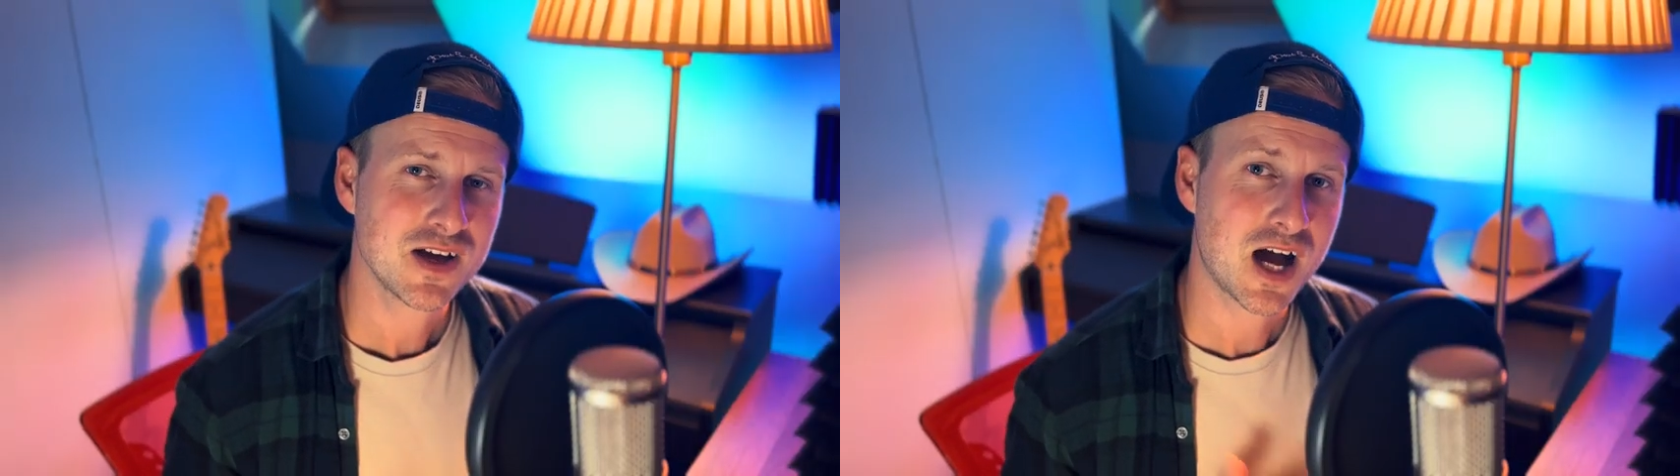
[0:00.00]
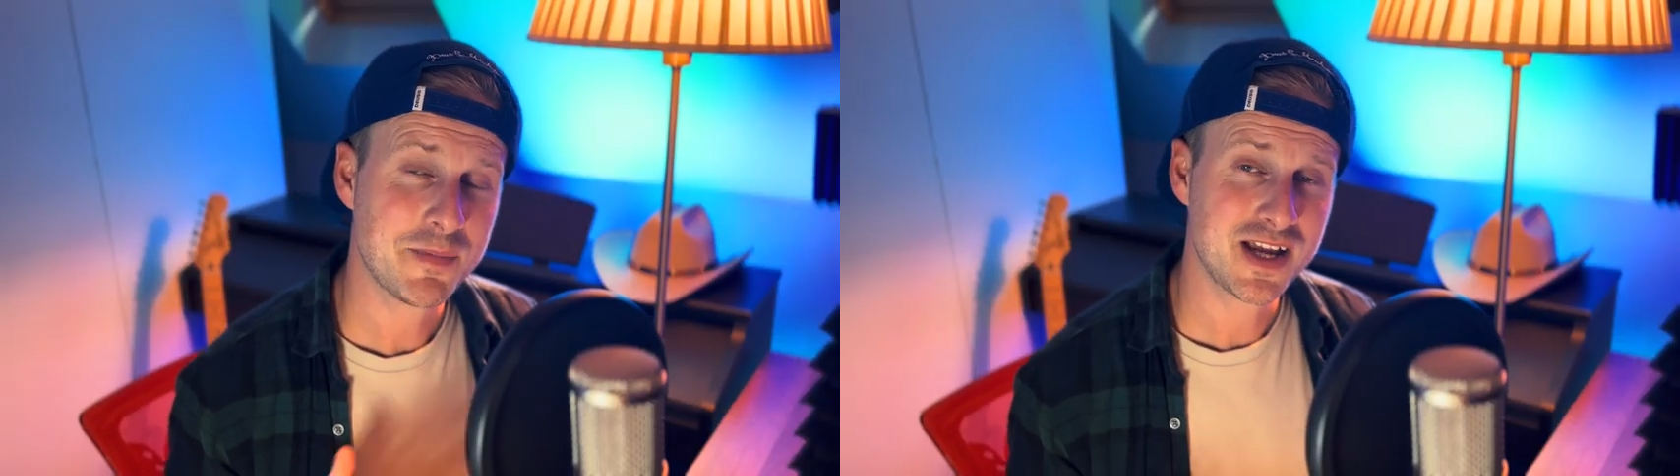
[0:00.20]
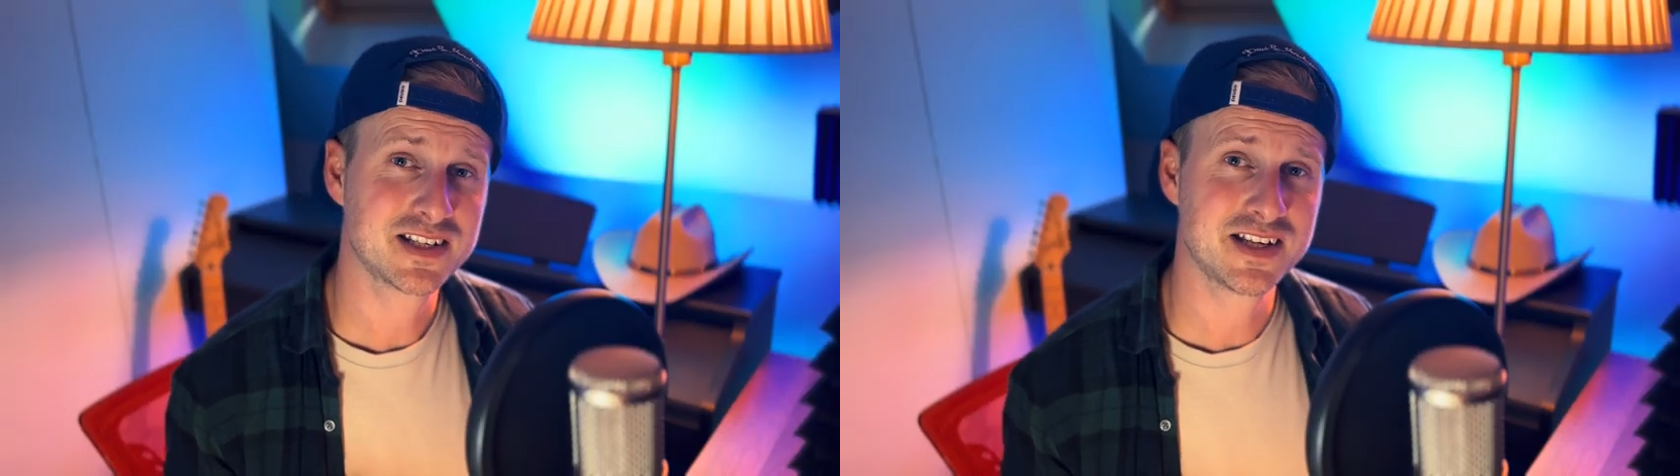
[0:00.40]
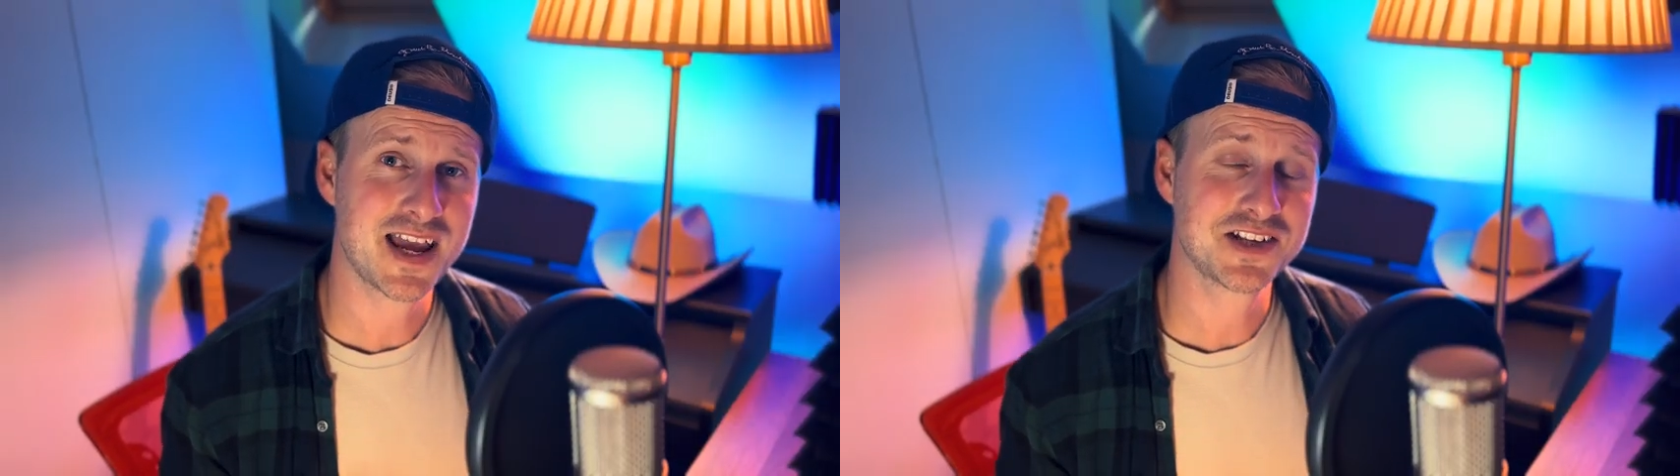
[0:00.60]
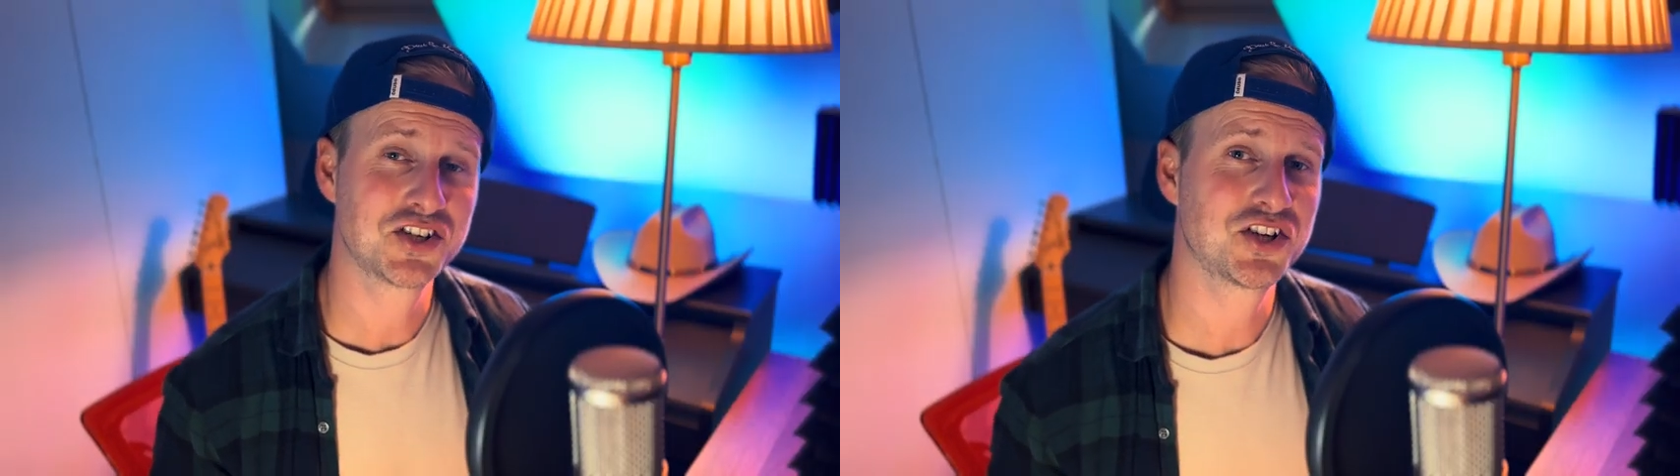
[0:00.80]
I'm here
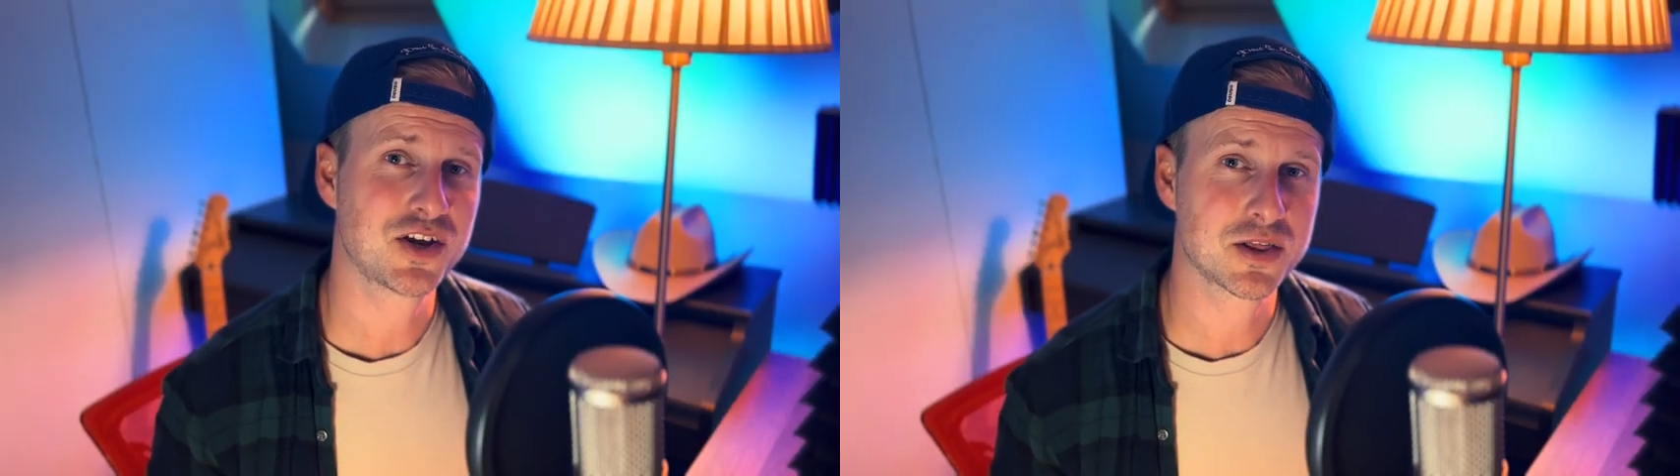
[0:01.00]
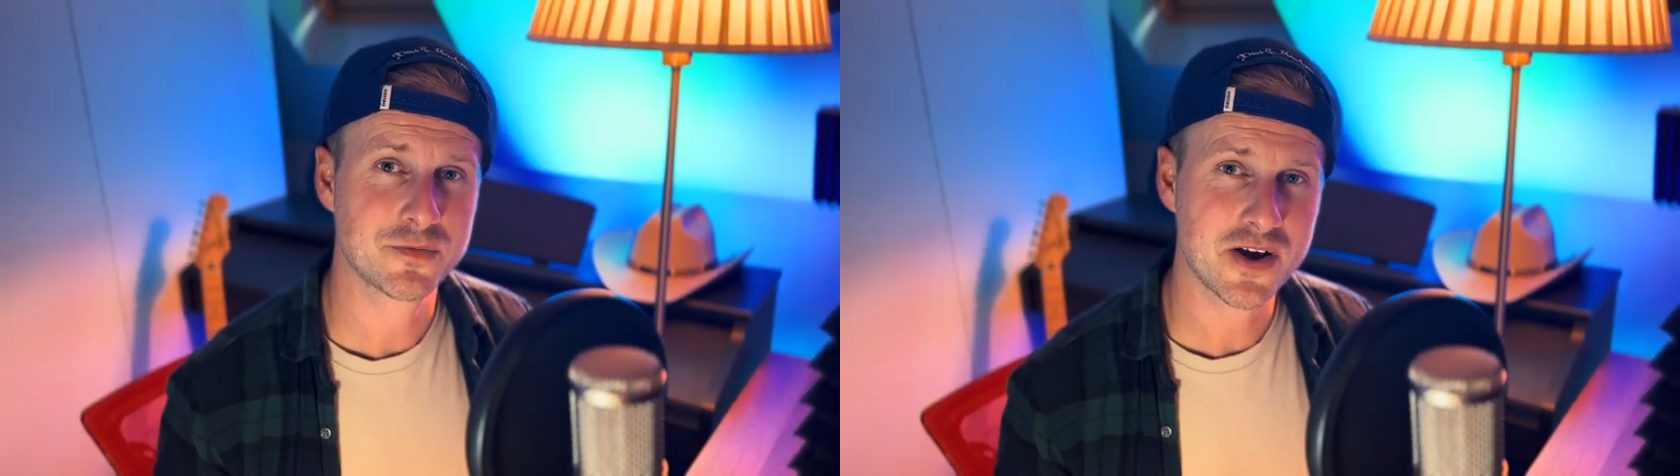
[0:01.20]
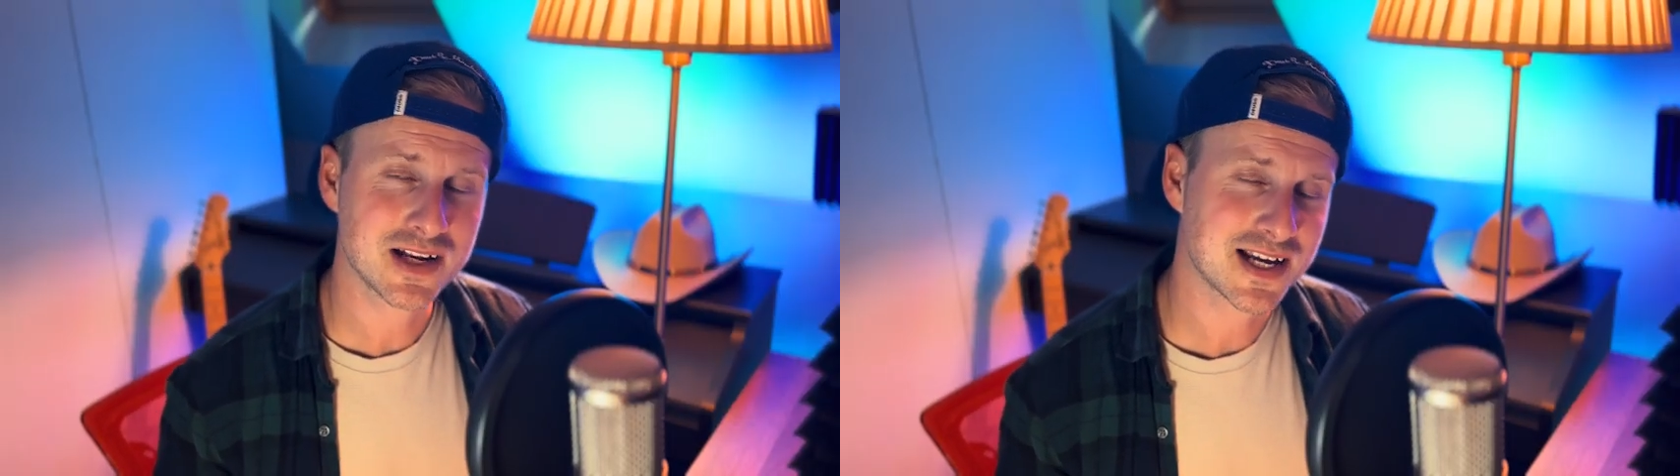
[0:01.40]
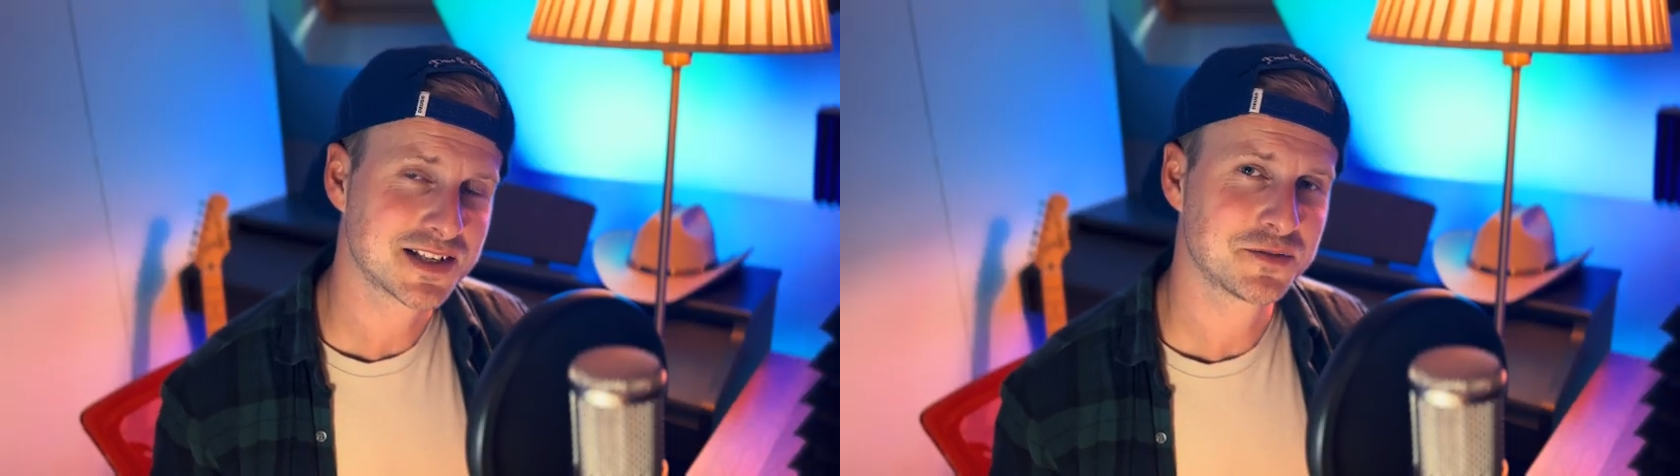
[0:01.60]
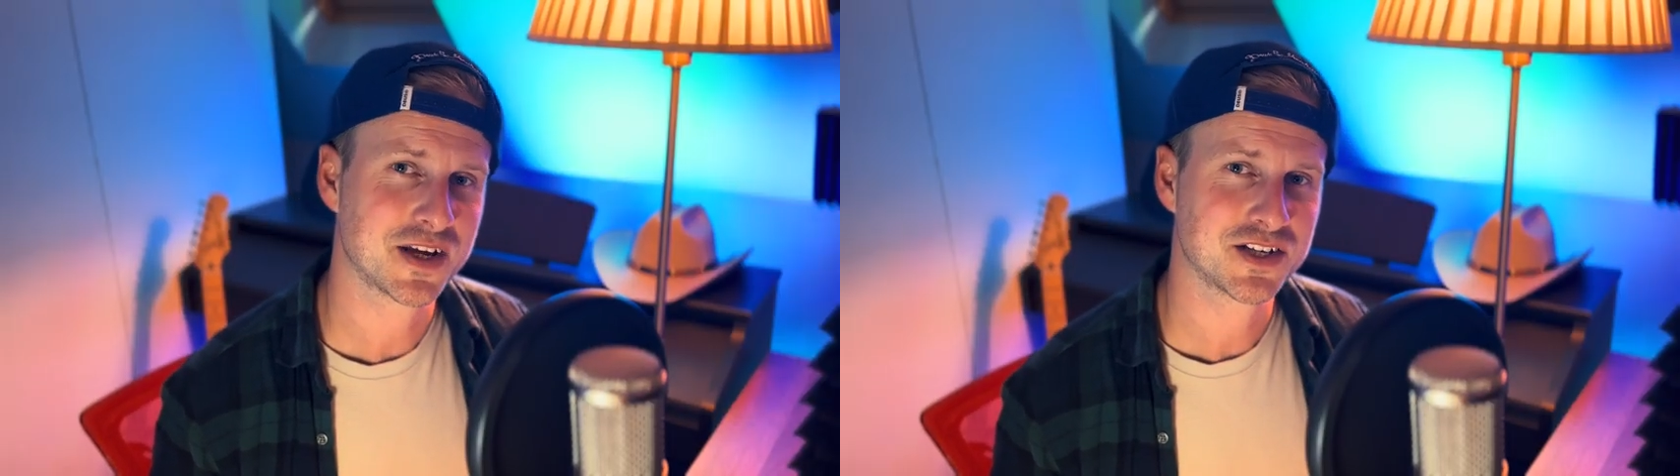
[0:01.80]
today to show you the very
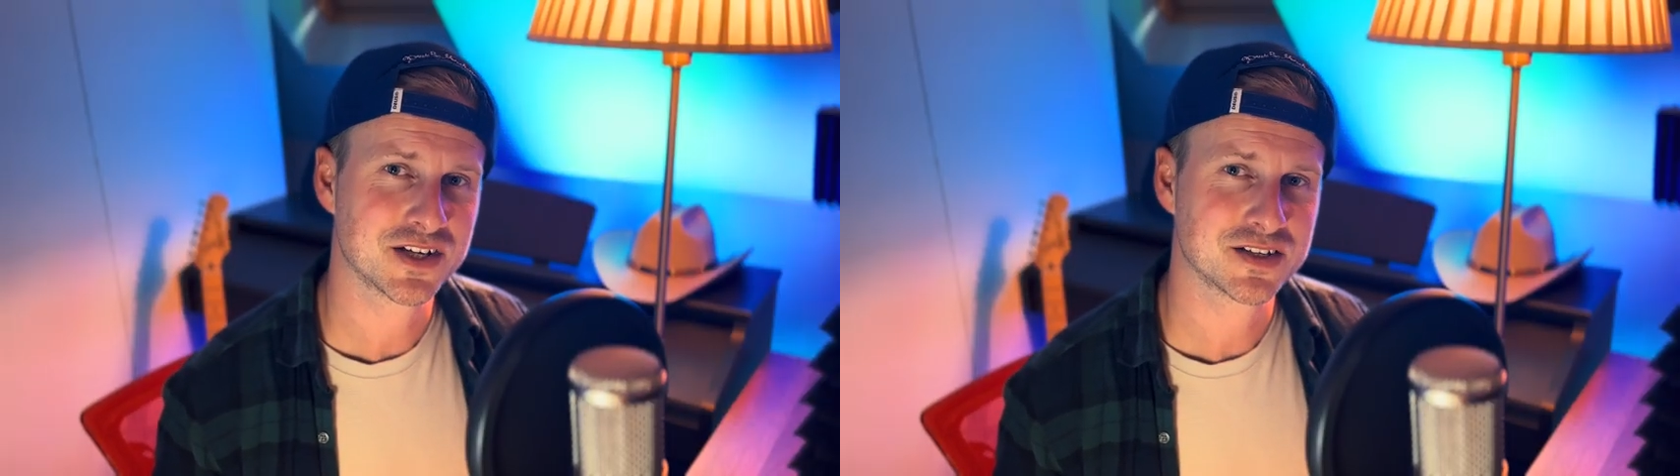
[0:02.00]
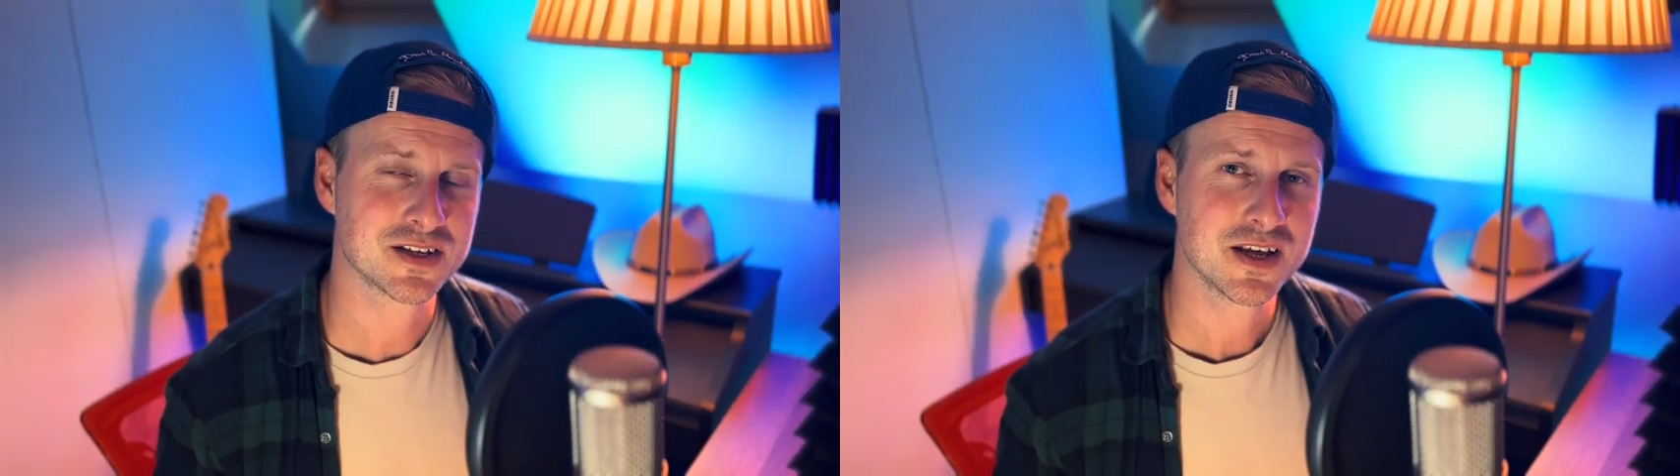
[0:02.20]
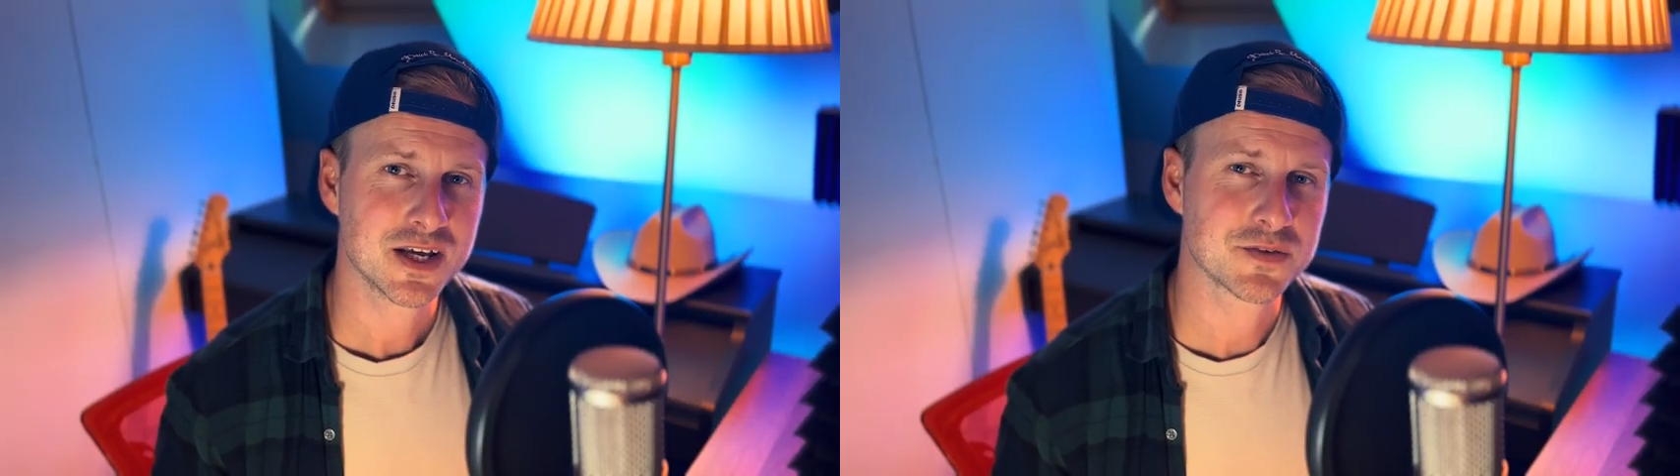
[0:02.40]
latest features